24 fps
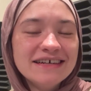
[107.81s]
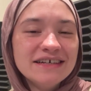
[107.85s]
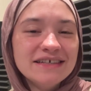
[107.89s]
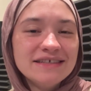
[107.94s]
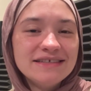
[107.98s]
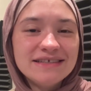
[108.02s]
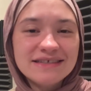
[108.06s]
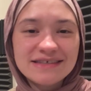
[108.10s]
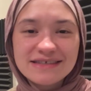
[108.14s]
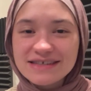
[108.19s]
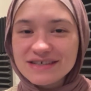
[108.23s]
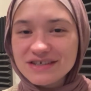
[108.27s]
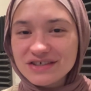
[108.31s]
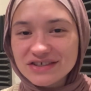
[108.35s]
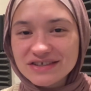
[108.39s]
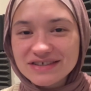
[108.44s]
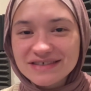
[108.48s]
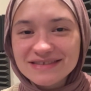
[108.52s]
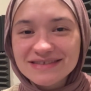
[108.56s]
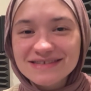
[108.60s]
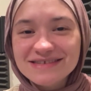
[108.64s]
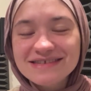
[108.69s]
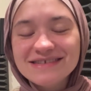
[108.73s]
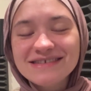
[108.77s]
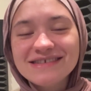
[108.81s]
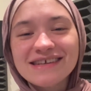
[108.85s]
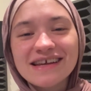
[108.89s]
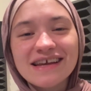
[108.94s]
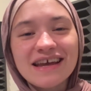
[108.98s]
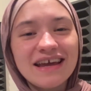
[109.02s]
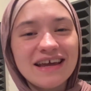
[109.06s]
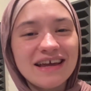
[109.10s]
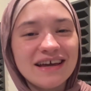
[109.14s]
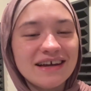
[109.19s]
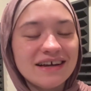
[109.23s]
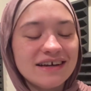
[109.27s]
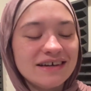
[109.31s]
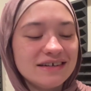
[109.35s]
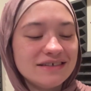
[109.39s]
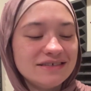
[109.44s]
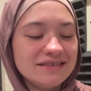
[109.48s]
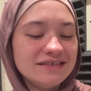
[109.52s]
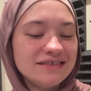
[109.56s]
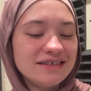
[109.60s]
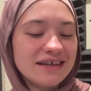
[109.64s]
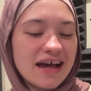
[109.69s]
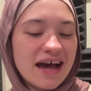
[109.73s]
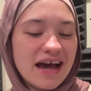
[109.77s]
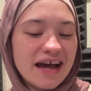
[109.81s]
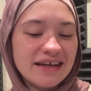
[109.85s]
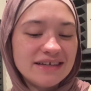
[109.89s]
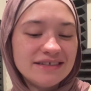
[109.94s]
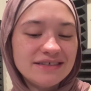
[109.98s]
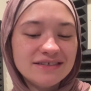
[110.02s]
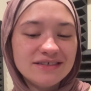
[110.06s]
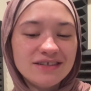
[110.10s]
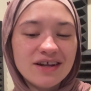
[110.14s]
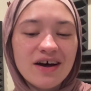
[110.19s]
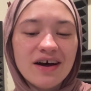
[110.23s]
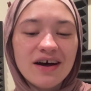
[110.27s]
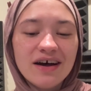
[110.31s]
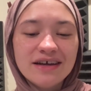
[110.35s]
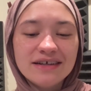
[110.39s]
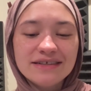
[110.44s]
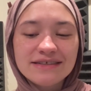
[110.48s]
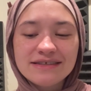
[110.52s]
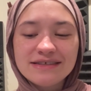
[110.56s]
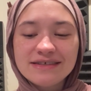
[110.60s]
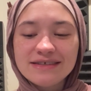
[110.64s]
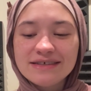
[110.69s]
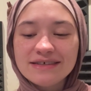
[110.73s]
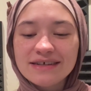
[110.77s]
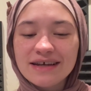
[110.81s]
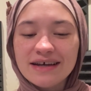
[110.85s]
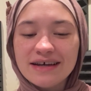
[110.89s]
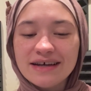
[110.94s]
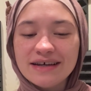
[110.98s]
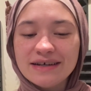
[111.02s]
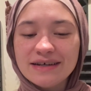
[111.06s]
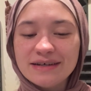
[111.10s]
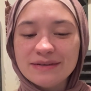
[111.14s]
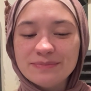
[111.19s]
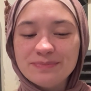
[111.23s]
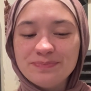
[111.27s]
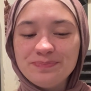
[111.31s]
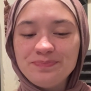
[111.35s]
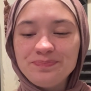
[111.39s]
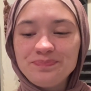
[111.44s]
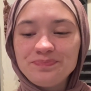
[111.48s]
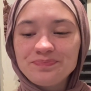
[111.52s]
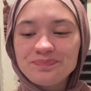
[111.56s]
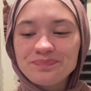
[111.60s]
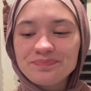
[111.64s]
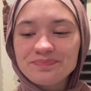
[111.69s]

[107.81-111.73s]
decisions, and I did not have